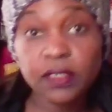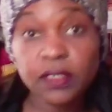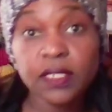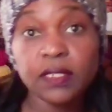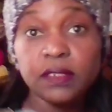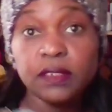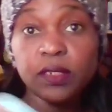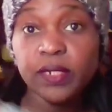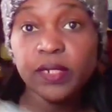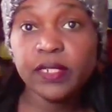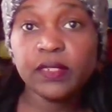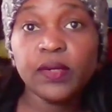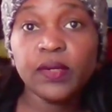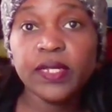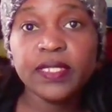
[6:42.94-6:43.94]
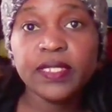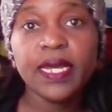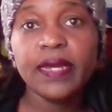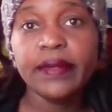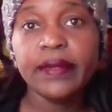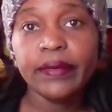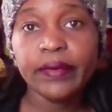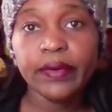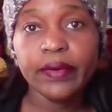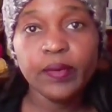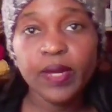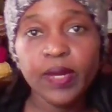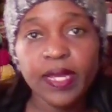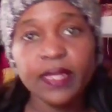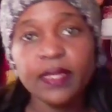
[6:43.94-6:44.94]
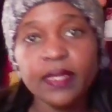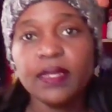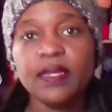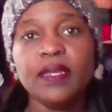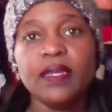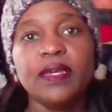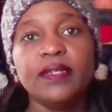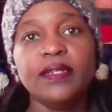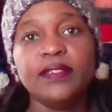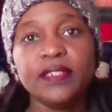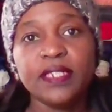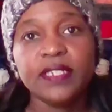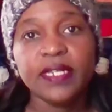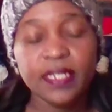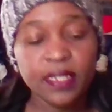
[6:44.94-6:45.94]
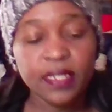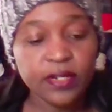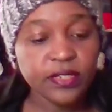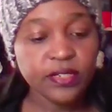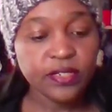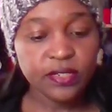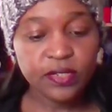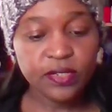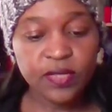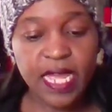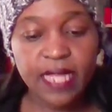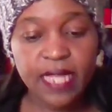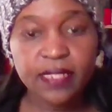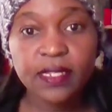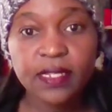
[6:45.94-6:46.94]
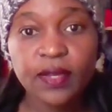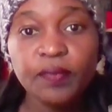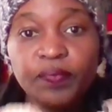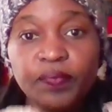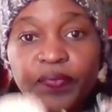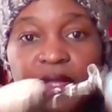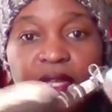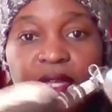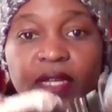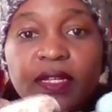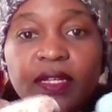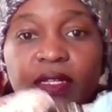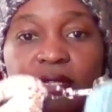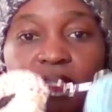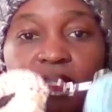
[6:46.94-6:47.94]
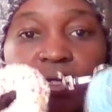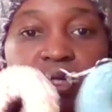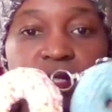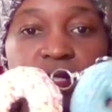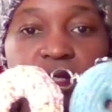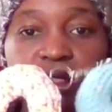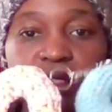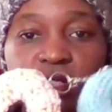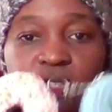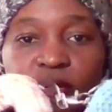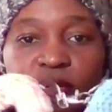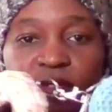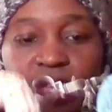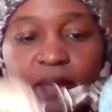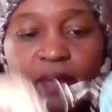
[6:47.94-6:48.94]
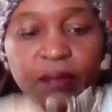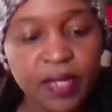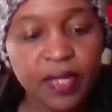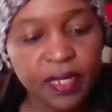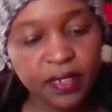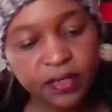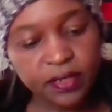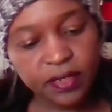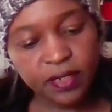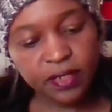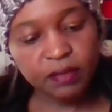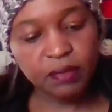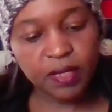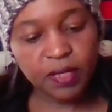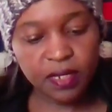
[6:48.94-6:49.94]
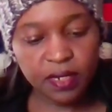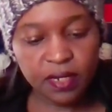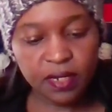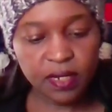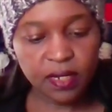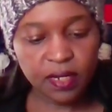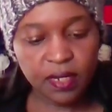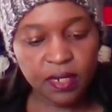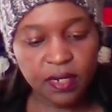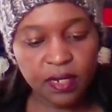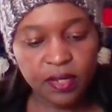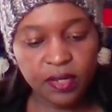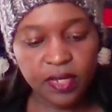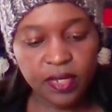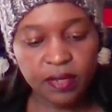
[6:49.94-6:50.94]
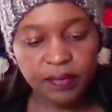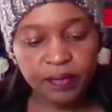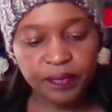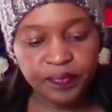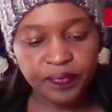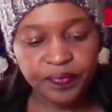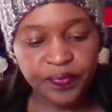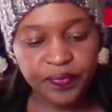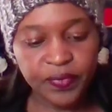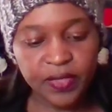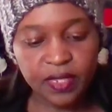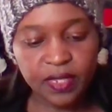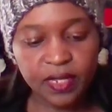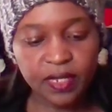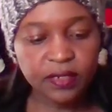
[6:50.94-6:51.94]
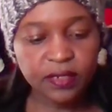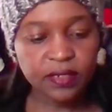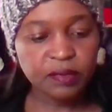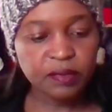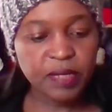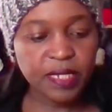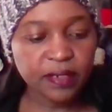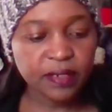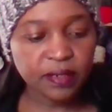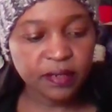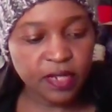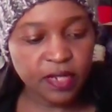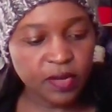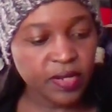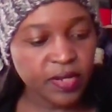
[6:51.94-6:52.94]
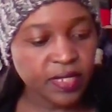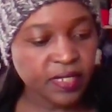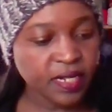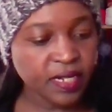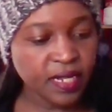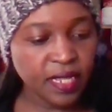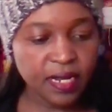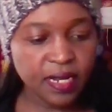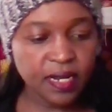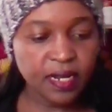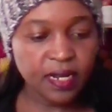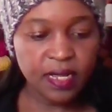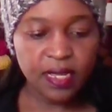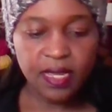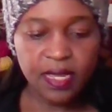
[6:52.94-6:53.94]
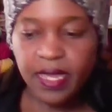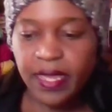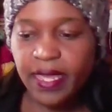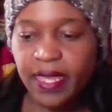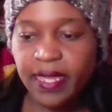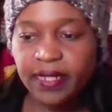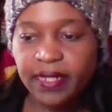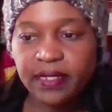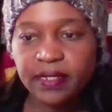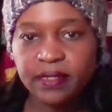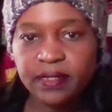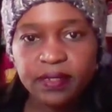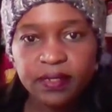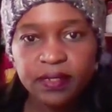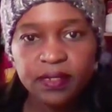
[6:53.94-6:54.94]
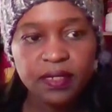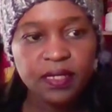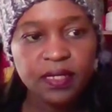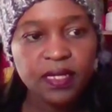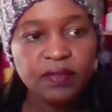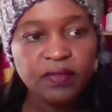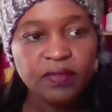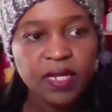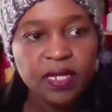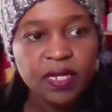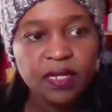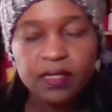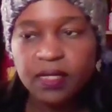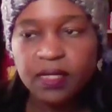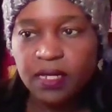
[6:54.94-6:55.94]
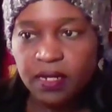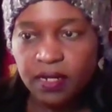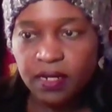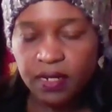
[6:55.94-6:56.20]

little donut toys. I don't know why. I just got the urge to do that. So these are two of them. Actually, let me unhook it. I just made little donuts, and then I had these key rings and